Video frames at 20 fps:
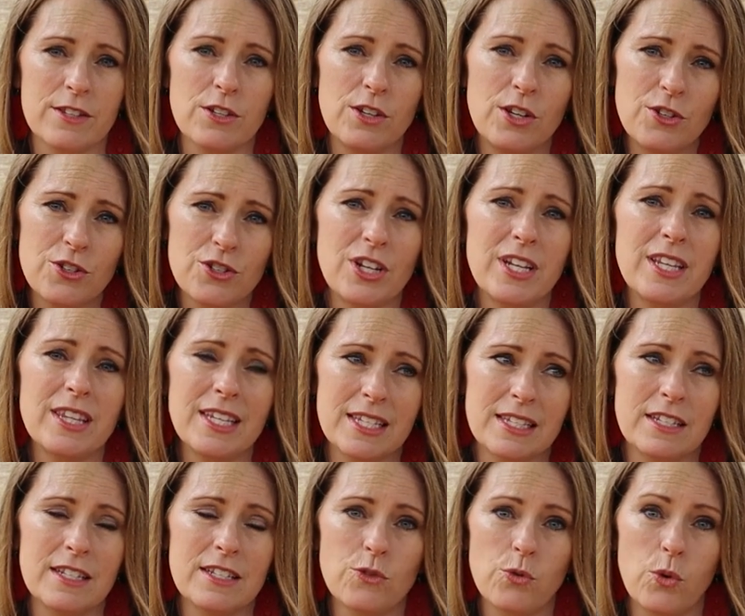So usually
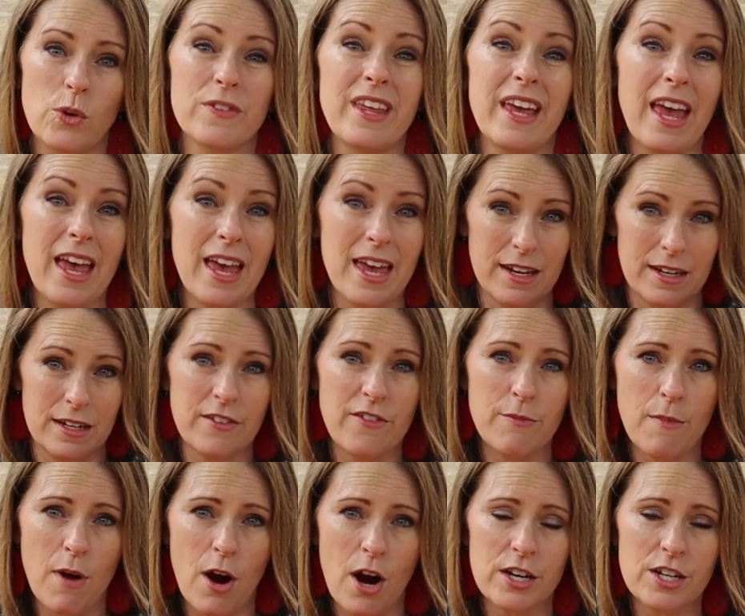this is toward the end of
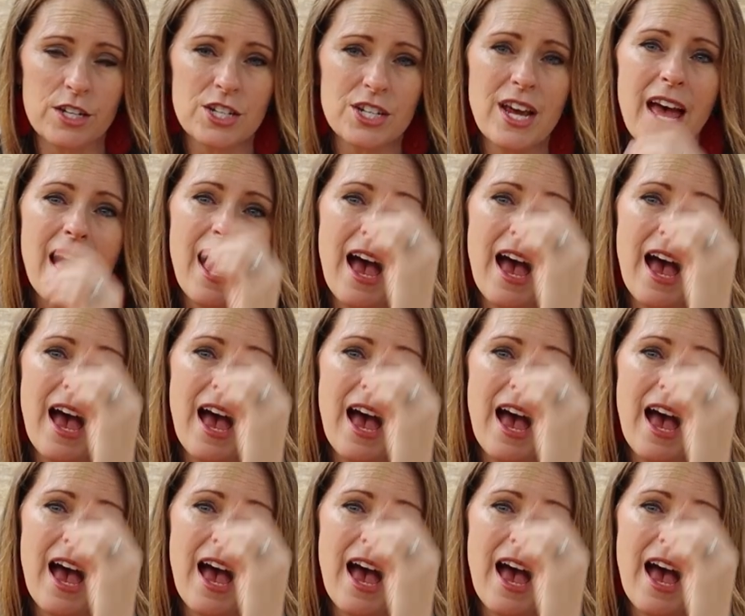March.